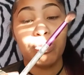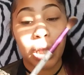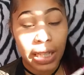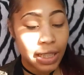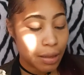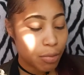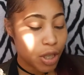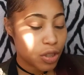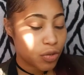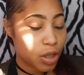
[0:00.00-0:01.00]
blending
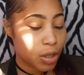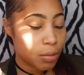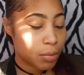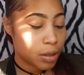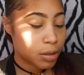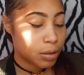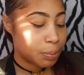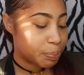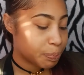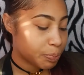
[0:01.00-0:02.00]
brush from
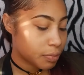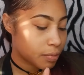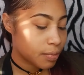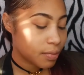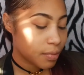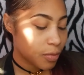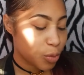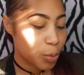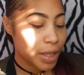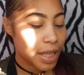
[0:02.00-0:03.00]
um,
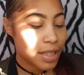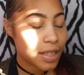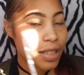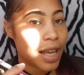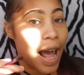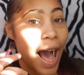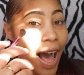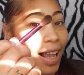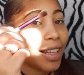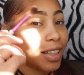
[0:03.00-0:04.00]
Ruby Kisses, and
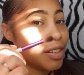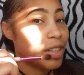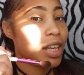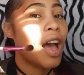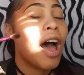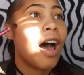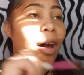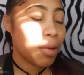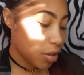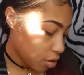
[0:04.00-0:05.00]
I love it.
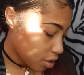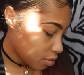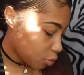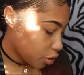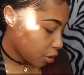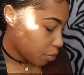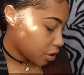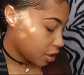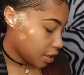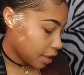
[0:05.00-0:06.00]
I'm gonna go get some more of their
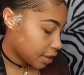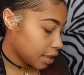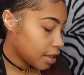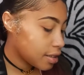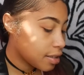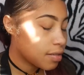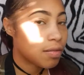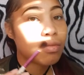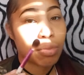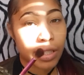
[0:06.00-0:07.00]
brushes. Like, this
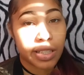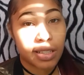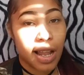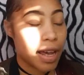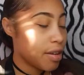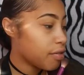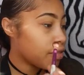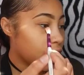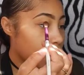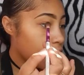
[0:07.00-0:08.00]
brush is
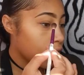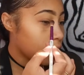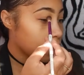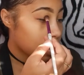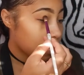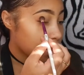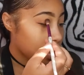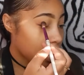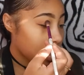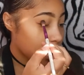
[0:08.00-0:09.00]
life. So I'm gonna
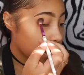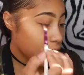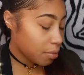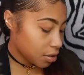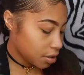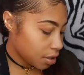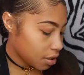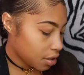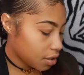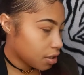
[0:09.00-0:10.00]
take it, and I'm just
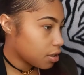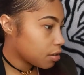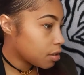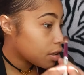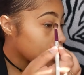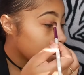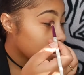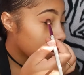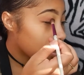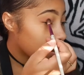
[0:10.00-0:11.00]
gonna,
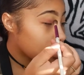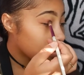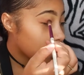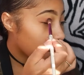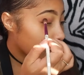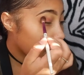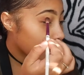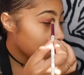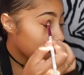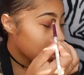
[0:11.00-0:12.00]
you know, I'm not
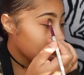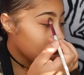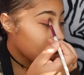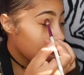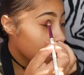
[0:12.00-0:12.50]
gonna be,